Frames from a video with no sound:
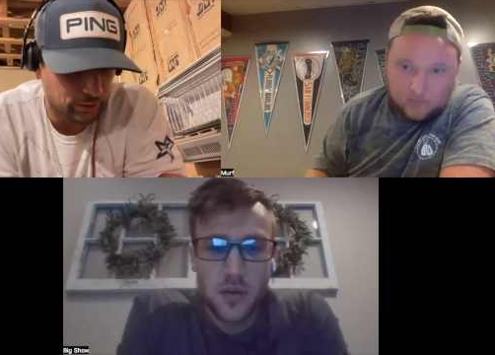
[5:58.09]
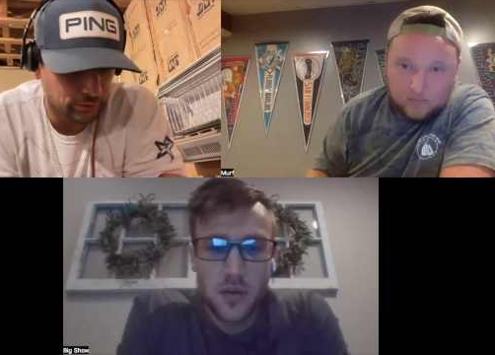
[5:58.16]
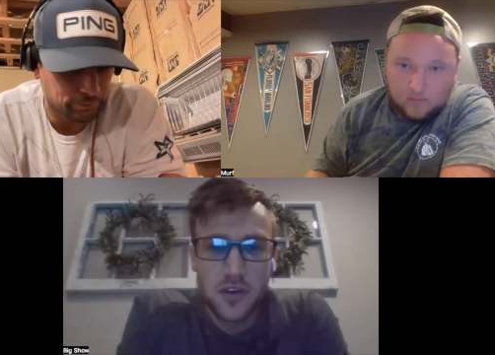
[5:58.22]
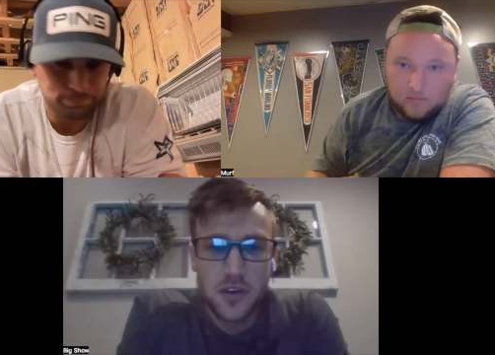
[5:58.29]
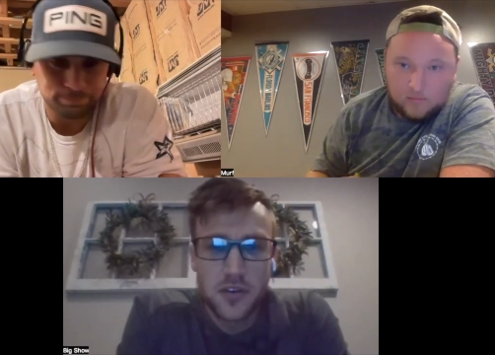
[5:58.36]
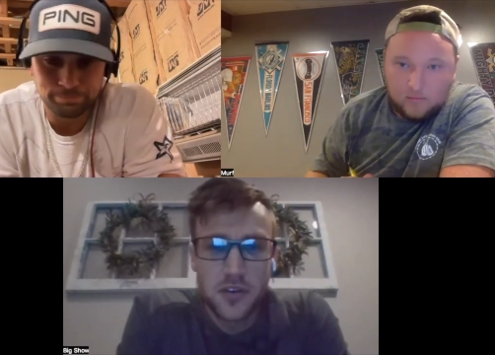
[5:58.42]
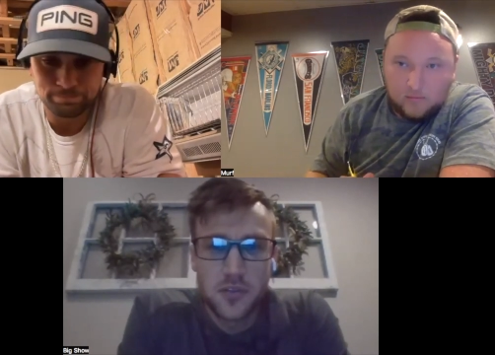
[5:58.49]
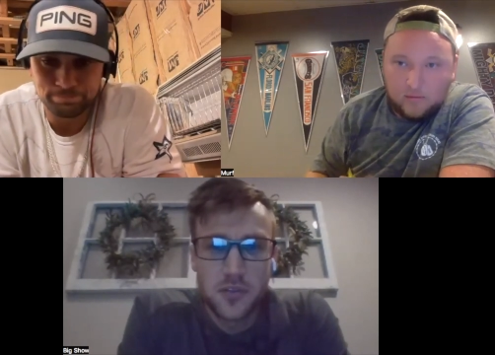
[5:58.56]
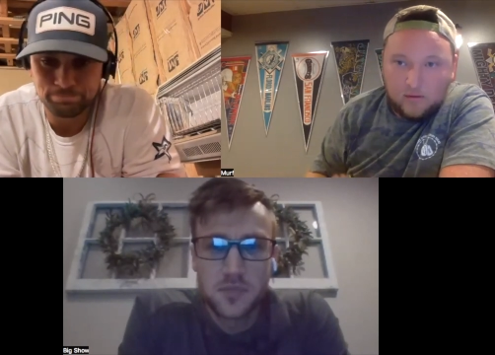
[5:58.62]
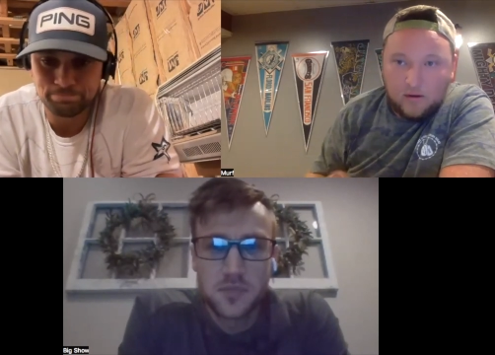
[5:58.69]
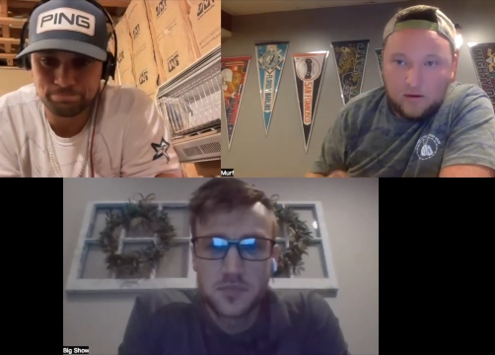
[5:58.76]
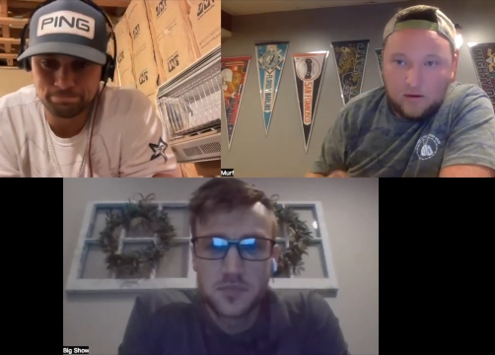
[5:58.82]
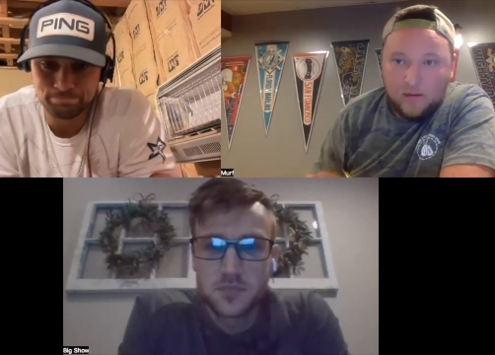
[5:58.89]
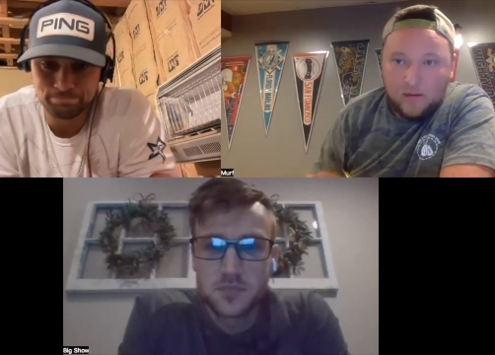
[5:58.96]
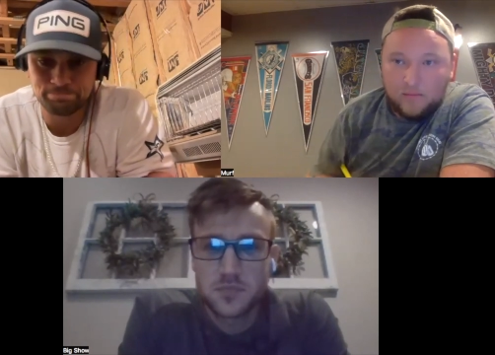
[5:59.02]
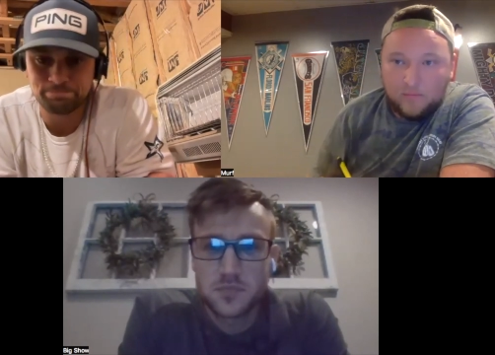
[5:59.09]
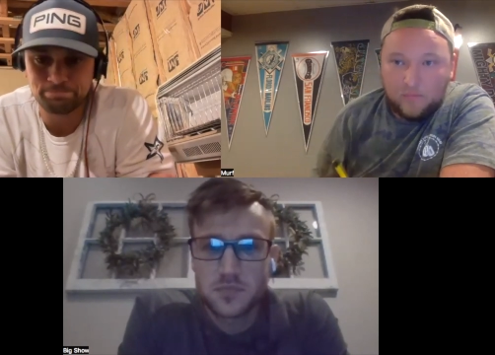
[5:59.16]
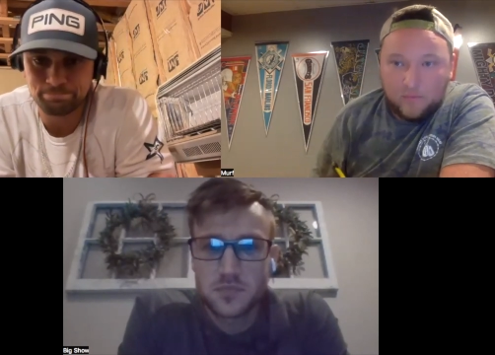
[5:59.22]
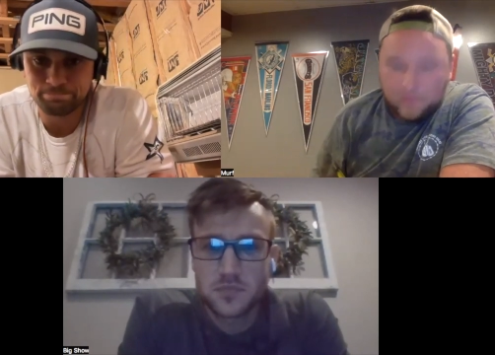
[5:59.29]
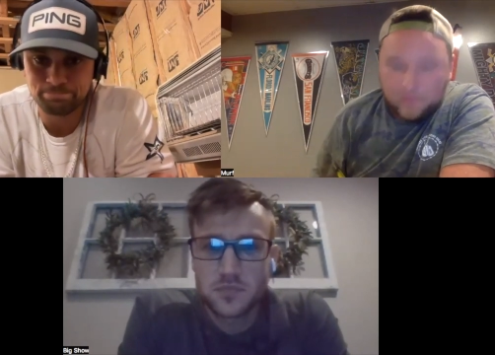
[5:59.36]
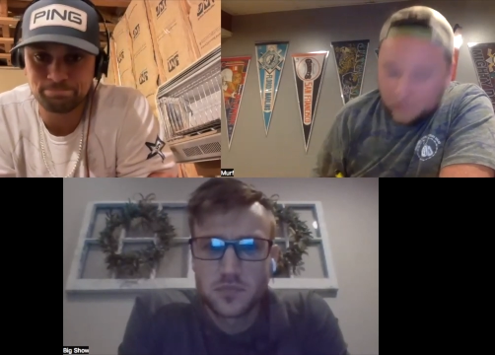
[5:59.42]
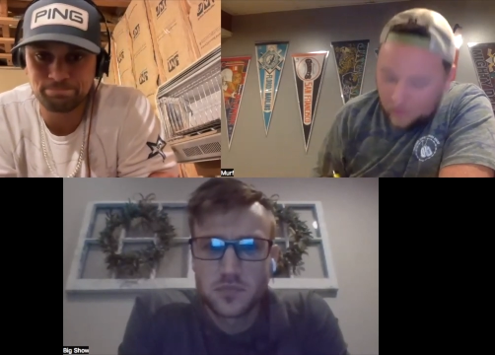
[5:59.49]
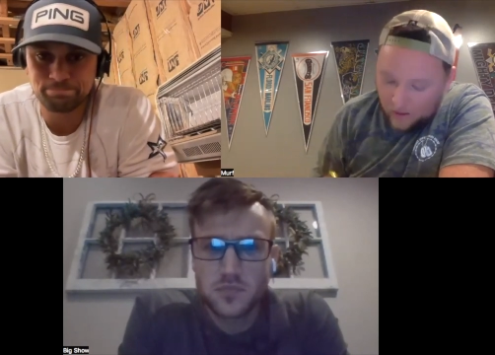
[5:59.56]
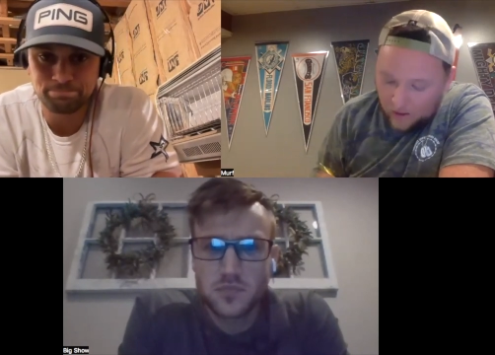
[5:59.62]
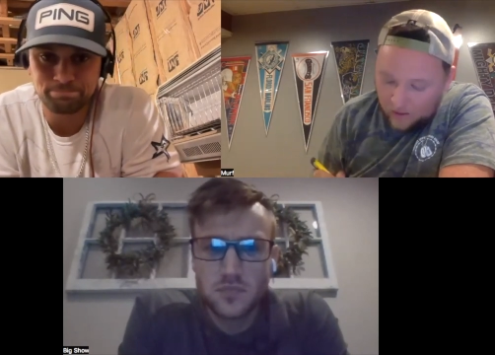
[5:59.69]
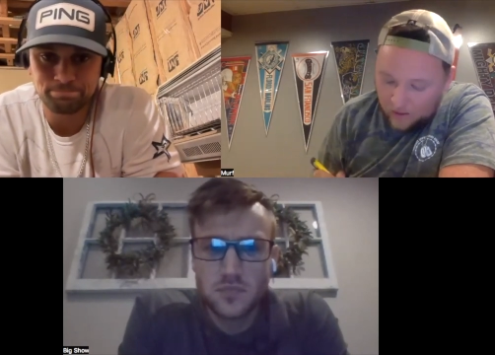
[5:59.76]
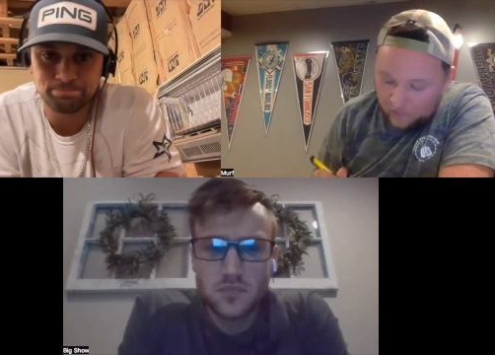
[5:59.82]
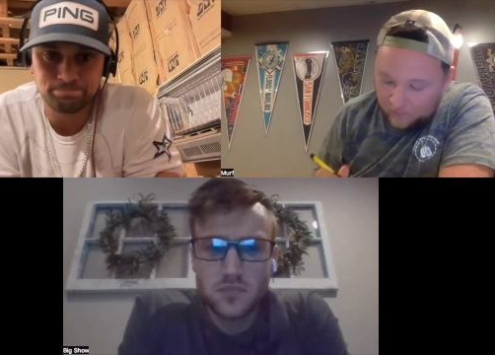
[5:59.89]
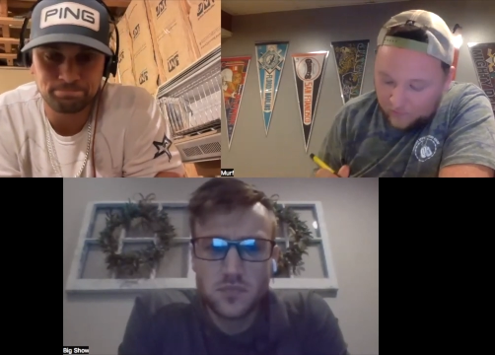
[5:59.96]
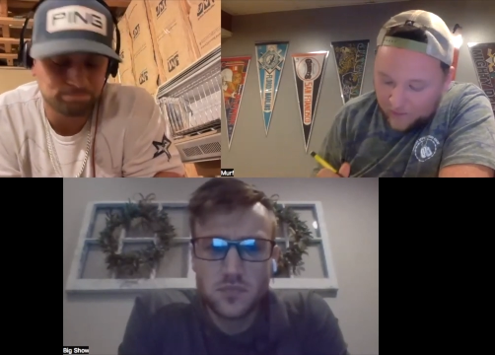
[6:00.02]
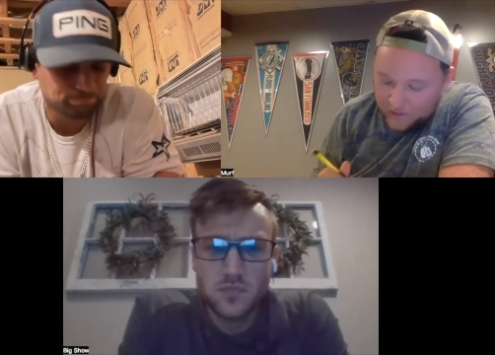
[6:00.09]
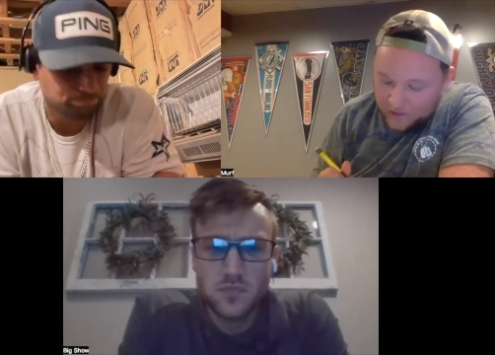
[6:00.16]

Speaker 1: to do. All right. Uh, for my